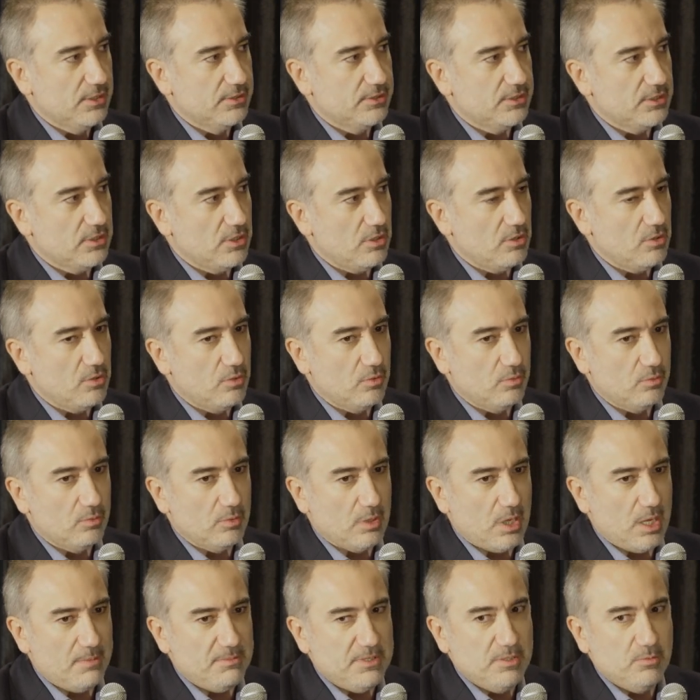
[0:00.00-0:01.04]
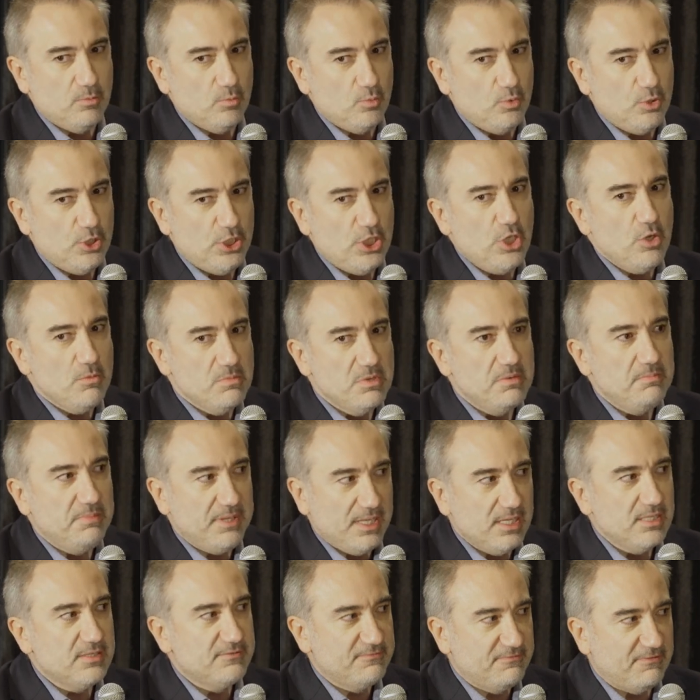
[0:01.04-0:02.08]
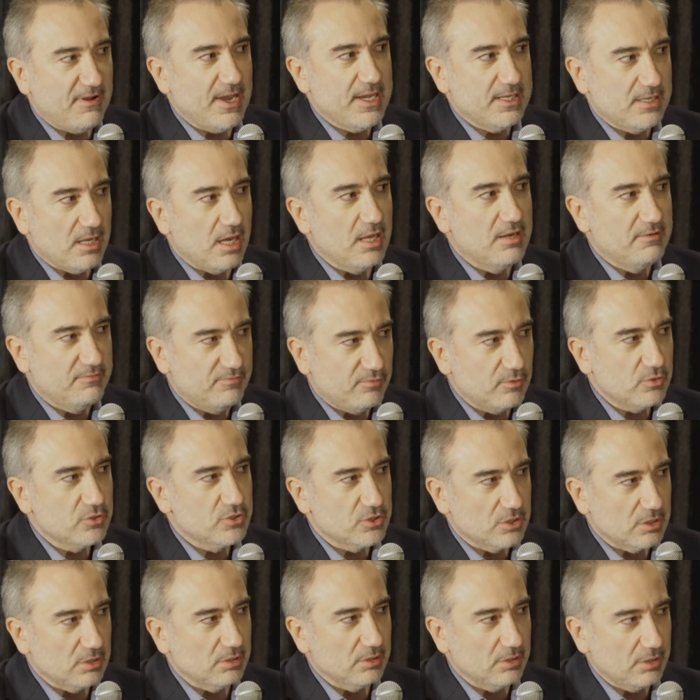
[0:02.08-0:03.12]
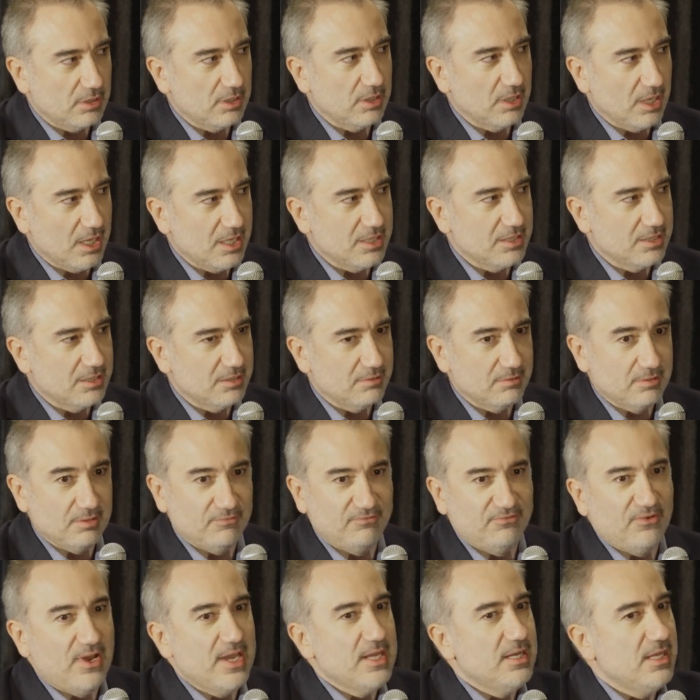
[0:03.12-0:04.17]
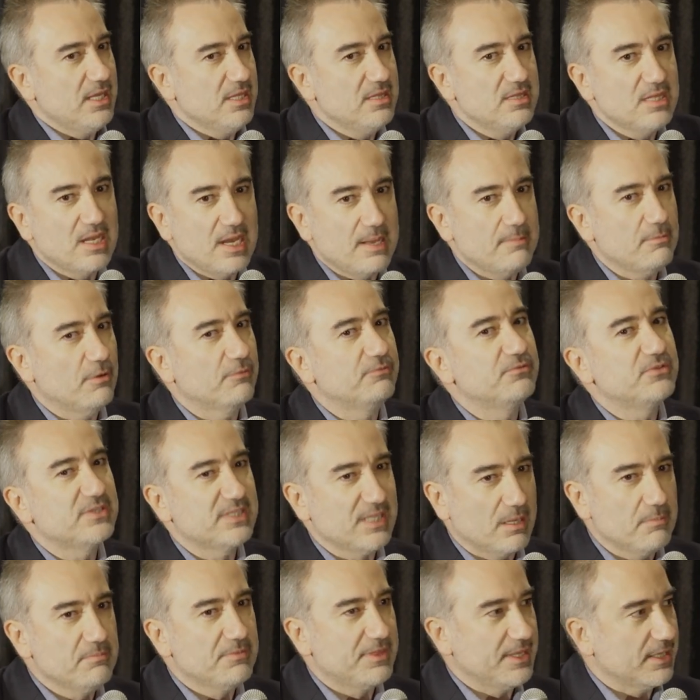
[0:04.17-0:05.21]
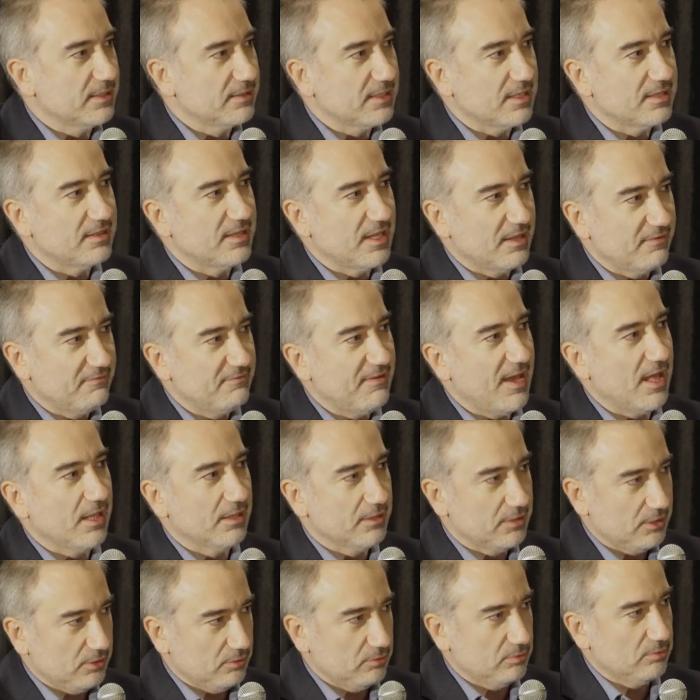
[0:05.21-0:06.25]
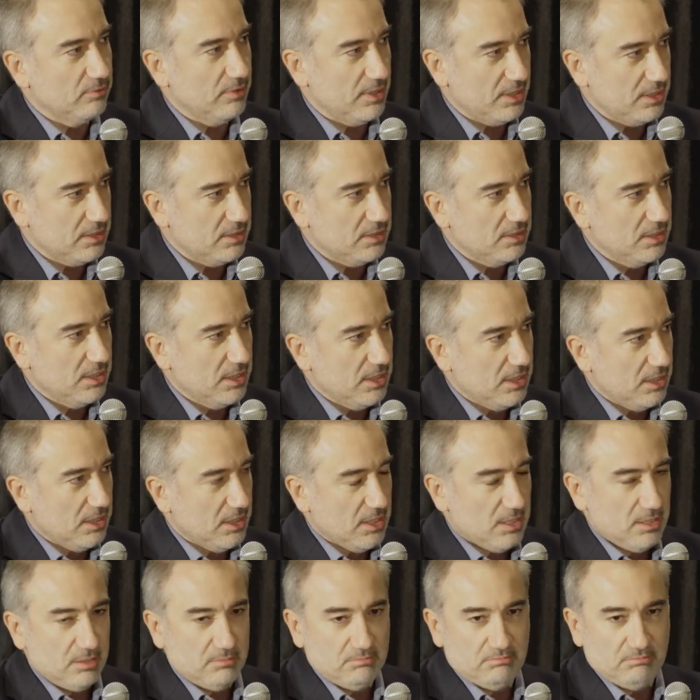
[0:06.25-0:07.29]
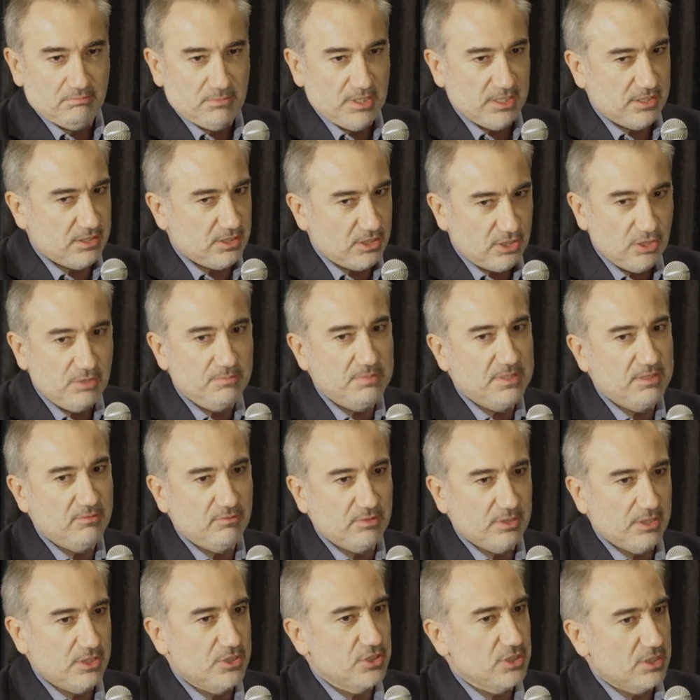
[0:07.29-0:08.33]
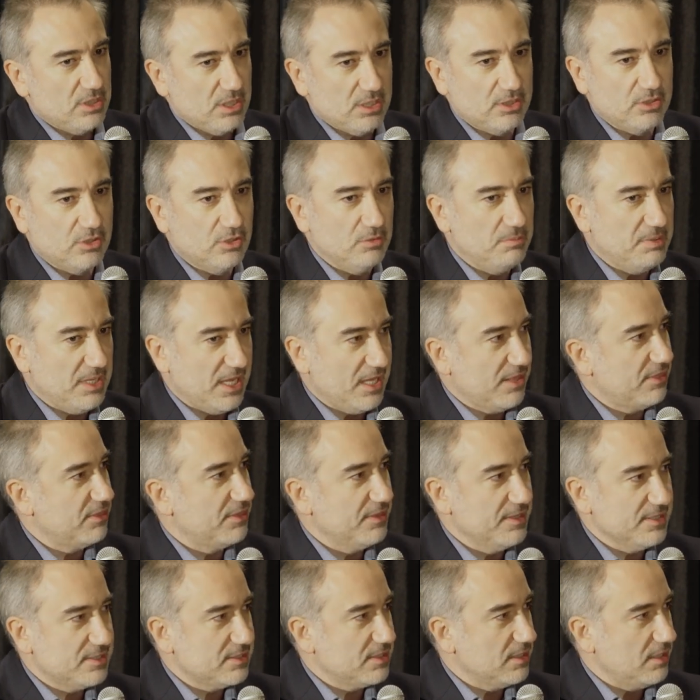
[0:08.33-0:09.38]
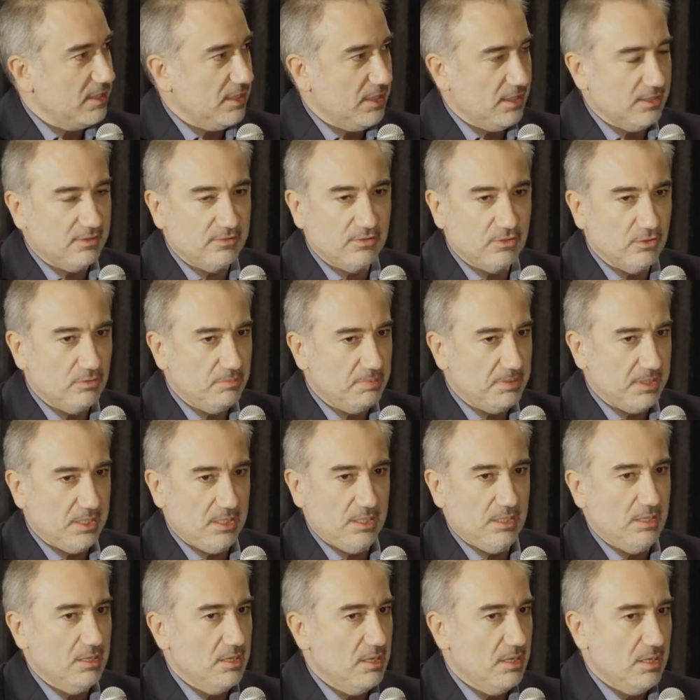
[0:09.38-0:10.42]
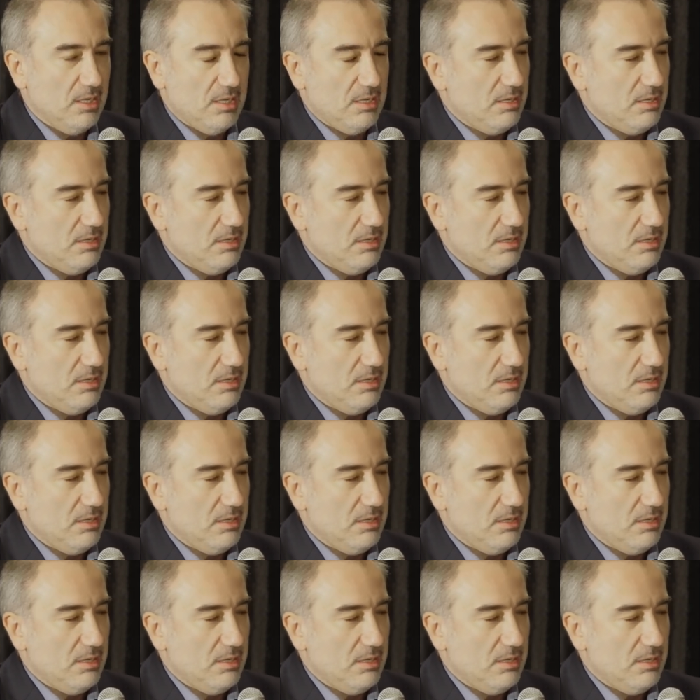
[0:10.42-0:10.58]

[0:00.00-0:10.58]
So, I mean, human beings fight, unfortunately, and fight in the name of something that they value, right? It could be religion, it could be ethnicity, it could be